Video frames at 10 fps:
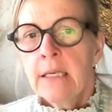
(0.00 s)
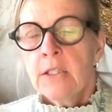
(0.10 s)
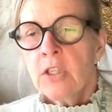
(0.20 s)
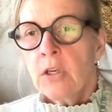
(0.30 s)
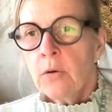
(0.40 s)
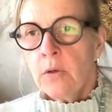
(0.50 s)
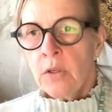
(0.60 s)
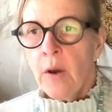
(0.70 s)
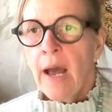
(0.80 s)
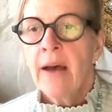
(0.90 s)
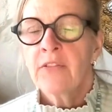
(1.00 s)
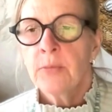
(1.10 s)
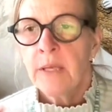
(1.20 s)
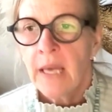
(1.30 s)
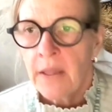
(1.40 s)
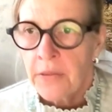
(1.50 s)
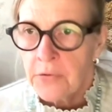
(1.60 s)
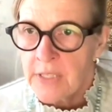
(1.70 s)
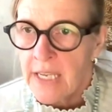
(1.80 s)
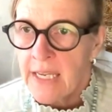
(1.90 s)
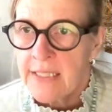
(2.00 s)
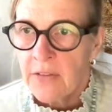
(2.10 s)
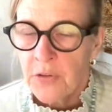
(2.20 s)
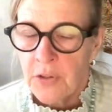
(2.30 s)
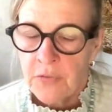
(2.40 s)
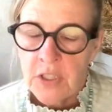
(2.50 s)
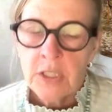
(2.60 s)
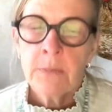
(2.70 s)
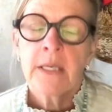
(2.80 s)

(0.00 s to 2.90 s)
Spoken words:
So you have to be enthusiastic for your vision,